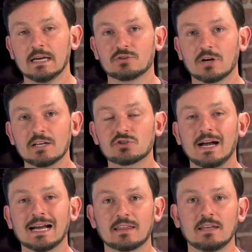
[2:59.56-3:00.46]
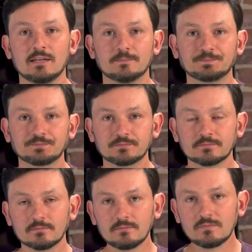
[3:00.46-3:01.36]
trying to track the
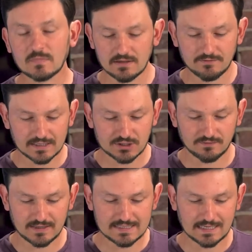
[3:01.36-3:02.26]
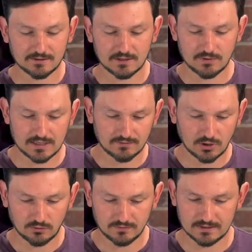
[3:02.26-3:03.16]
infection fatality rate of
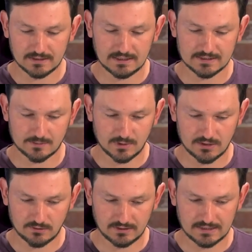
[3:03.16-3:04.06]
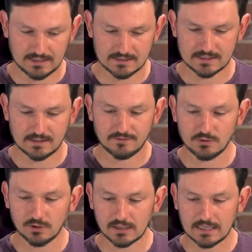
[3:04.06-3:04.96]
COVID in some of the early days. And if
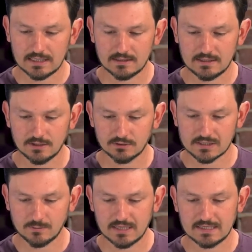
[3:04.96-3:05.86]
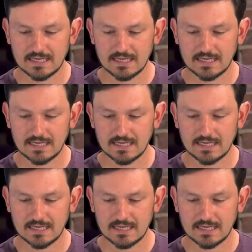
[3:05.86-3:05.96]
you look at, some of the